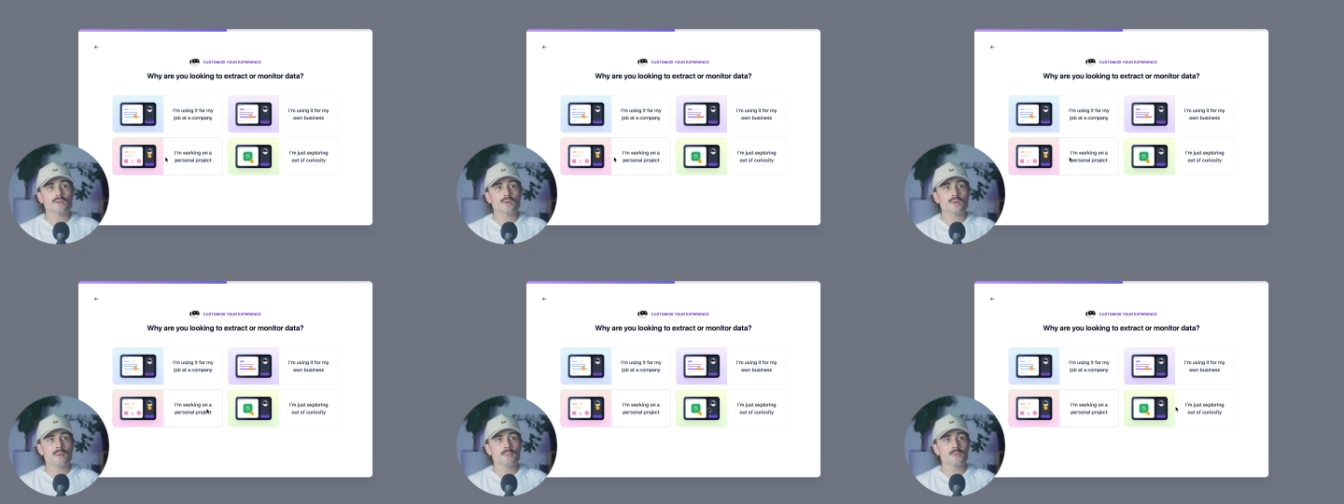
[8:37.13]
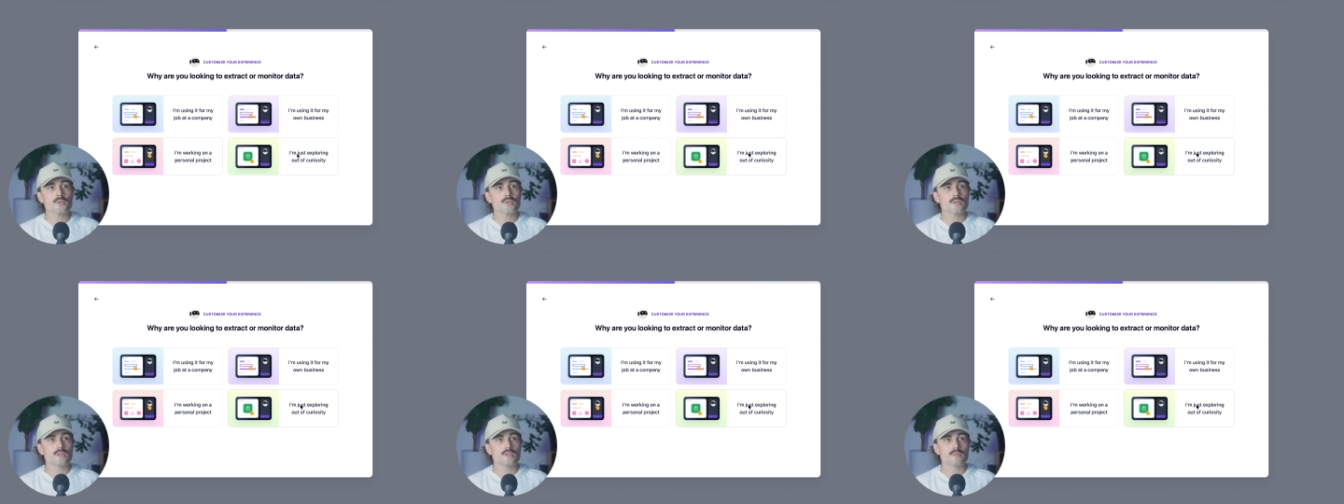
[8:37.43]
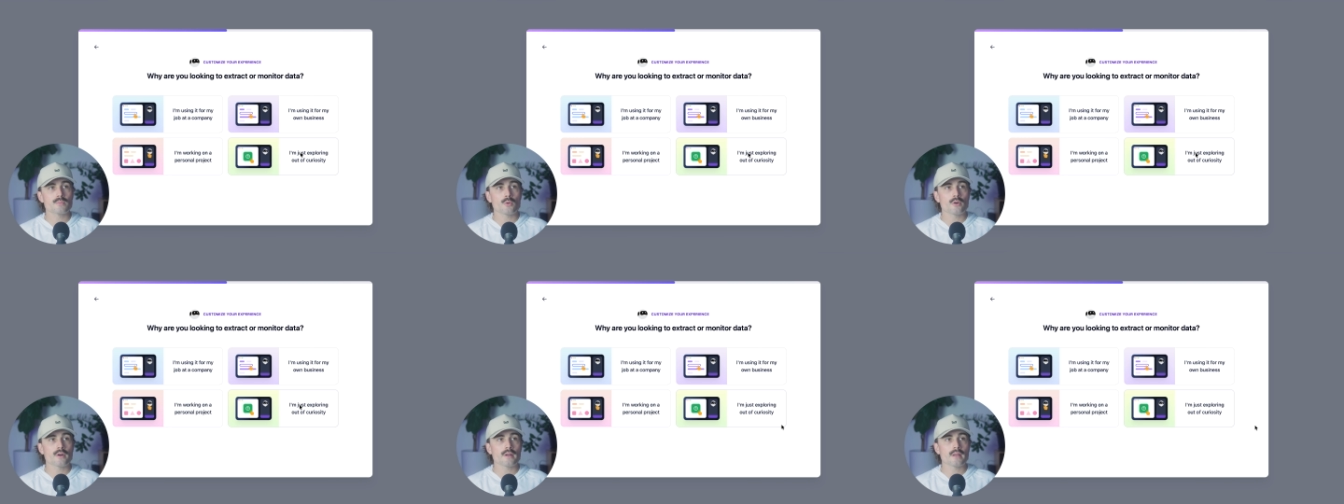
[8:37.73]
or I'm just
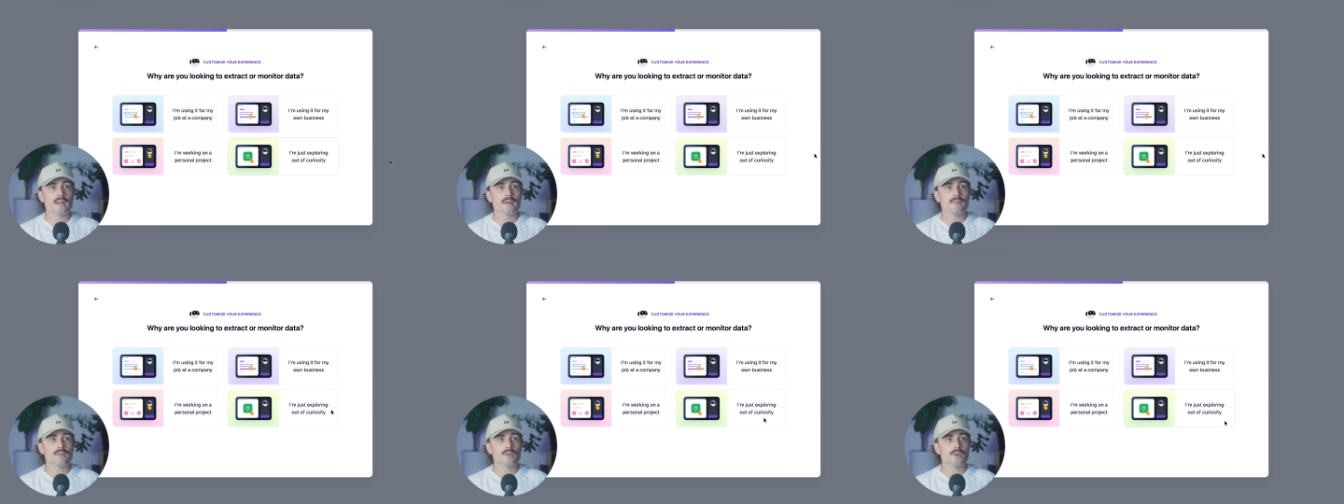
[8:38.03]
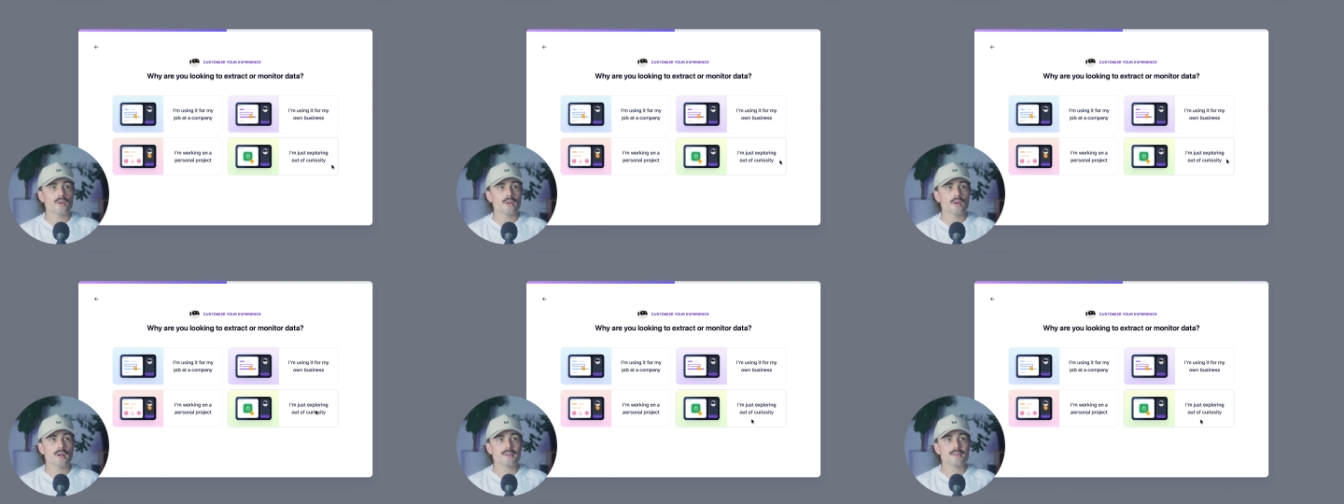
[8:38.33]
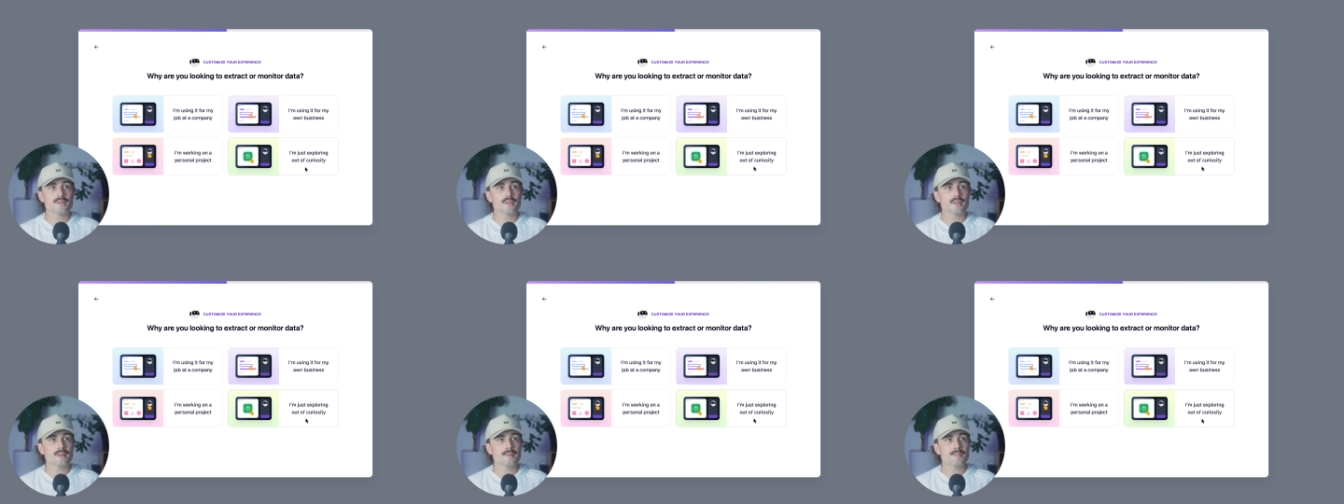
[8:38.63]
exploring out of
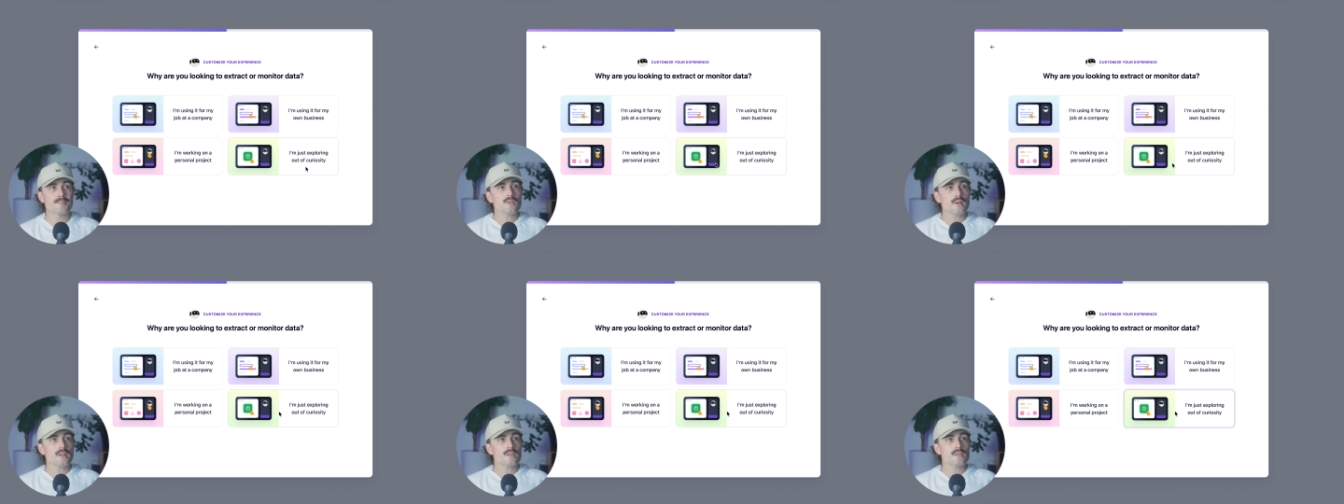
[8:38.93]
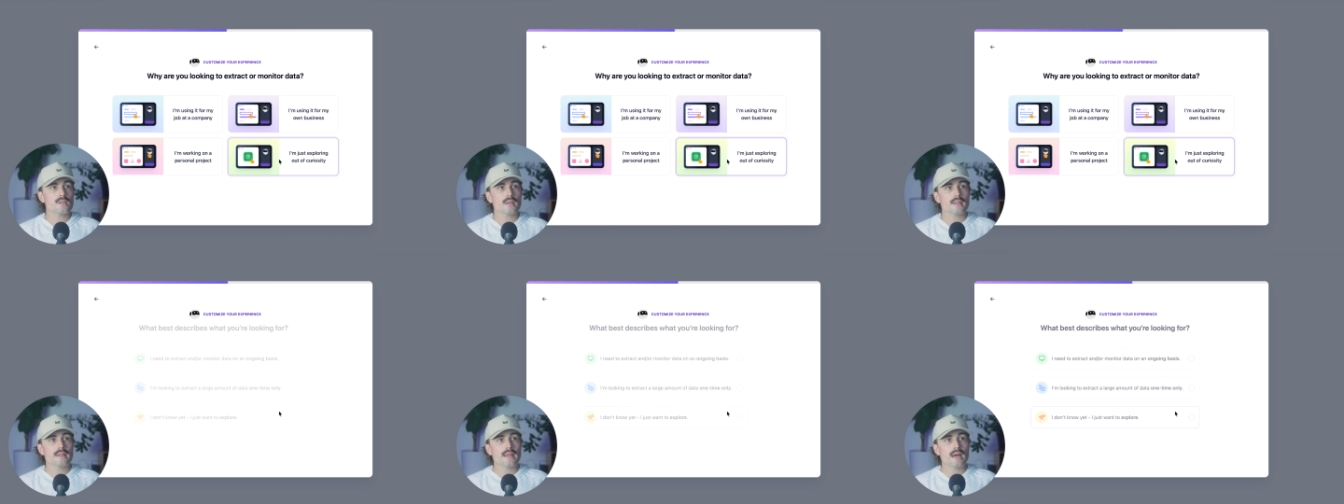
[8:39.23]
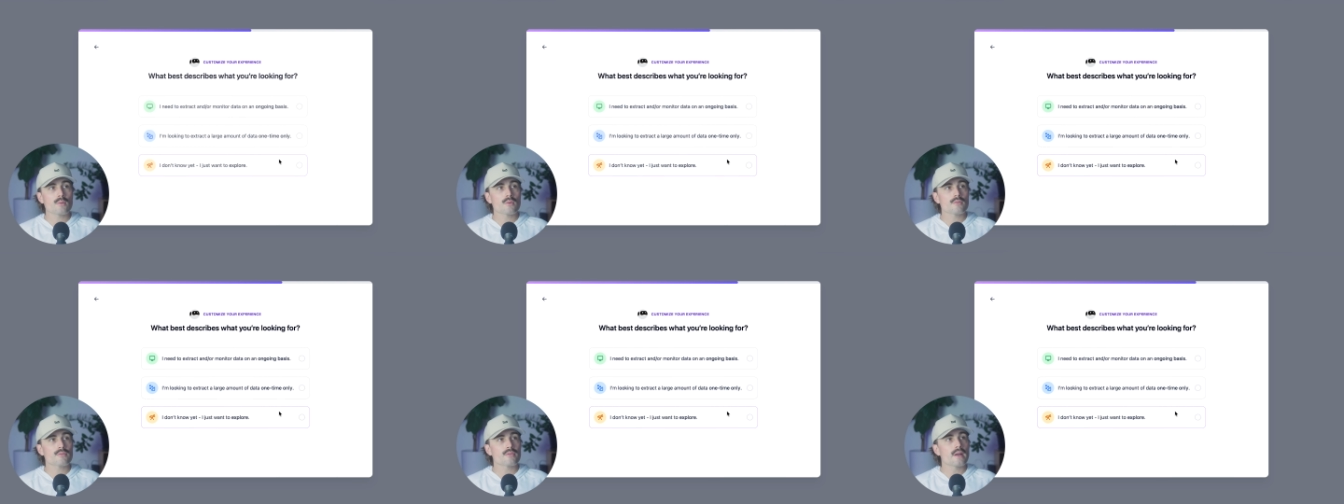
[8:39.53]
curiosity. Let's go ahead and select
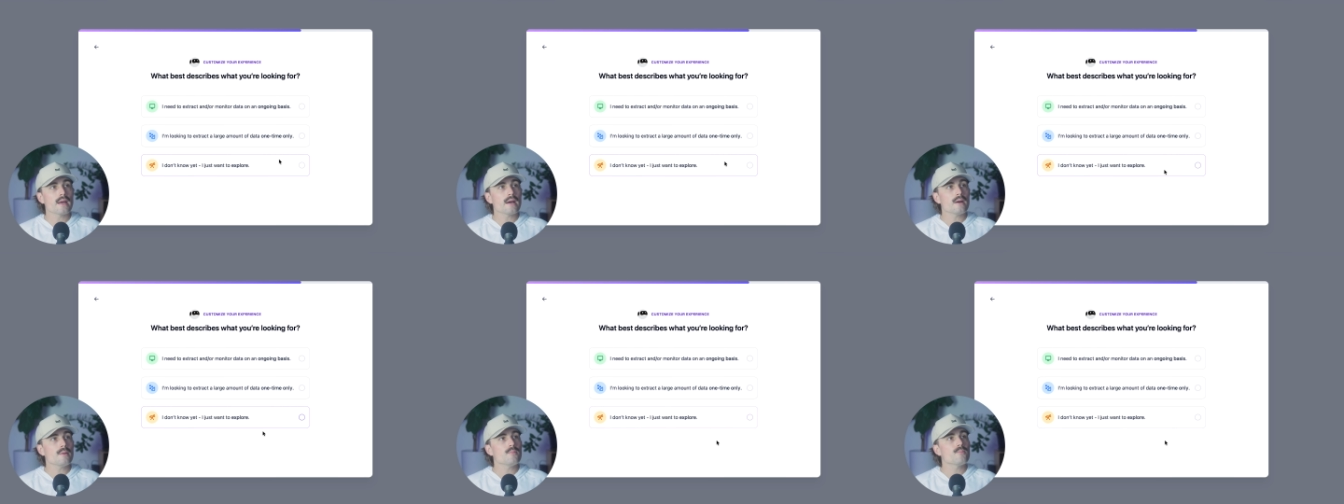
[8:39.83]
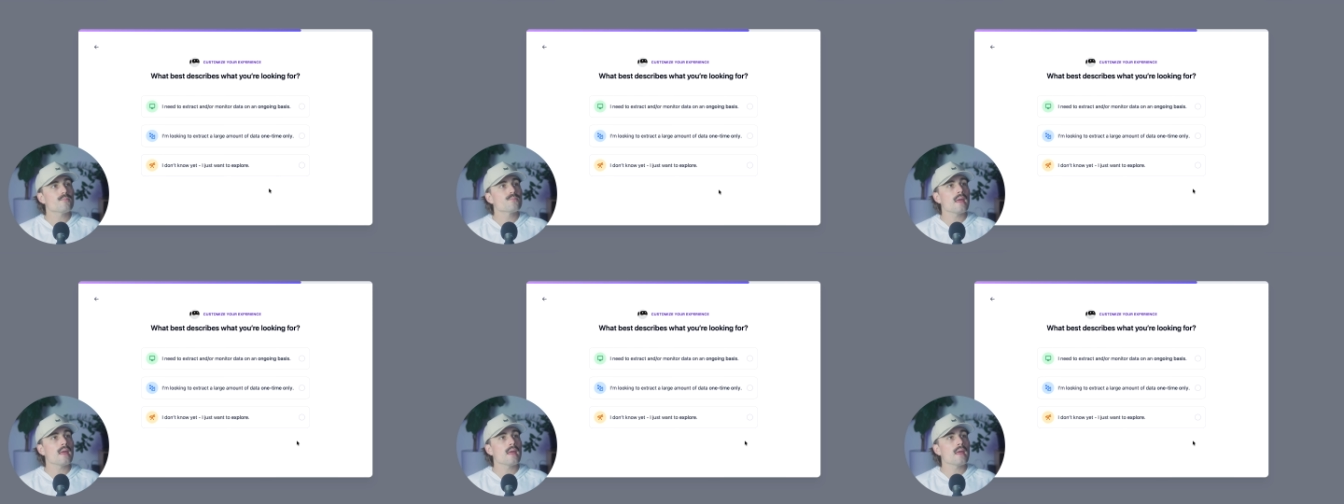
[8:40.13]
that one for now.